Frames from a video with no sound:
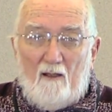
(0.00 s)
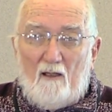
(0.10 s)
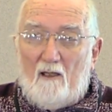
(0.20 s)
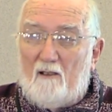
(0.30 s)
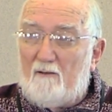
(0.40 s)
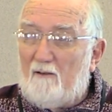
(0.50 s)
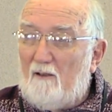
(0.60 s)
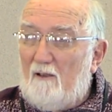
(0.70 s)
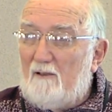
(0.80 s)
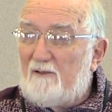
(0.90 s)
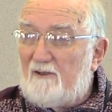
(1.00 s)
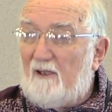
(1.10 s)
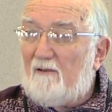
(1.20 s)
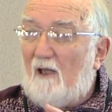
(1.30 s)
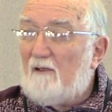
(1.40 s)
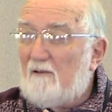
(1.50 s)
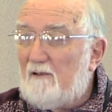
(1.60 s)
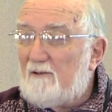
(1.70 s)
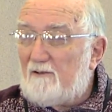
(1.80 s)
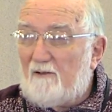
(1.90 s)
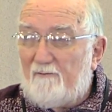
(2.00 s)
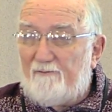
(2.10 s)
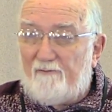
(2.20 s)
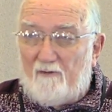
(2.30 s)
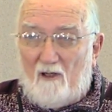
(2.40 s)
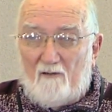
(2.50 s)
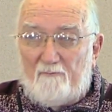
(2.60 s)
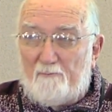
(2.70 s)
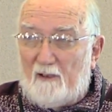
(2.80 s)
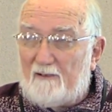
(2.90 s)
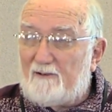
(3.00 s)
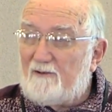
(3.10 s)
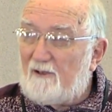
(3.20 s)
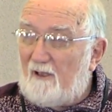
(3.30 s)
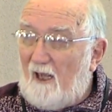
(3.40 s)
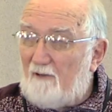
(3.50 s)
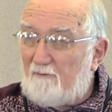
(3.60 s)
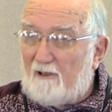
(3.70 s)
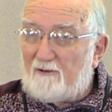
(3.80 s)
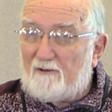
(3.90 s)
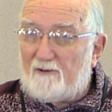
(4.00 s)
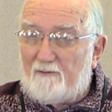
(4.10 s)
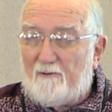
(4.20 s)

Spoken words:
and send that list of places and addresses.